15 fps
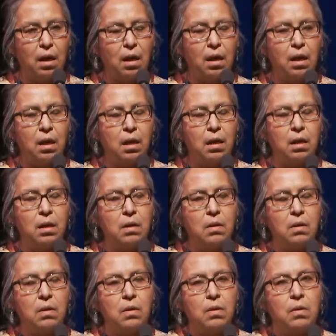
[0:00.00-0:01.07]

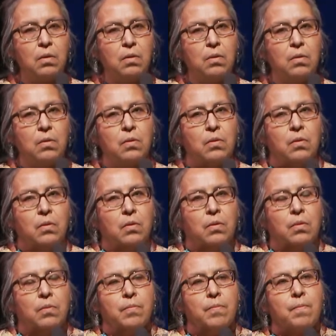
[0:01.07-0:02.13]

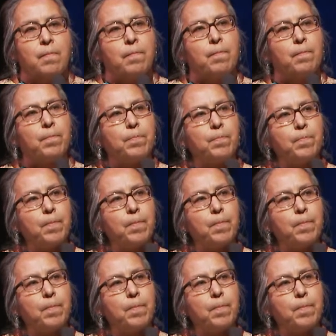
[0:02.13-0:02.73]
[no speech]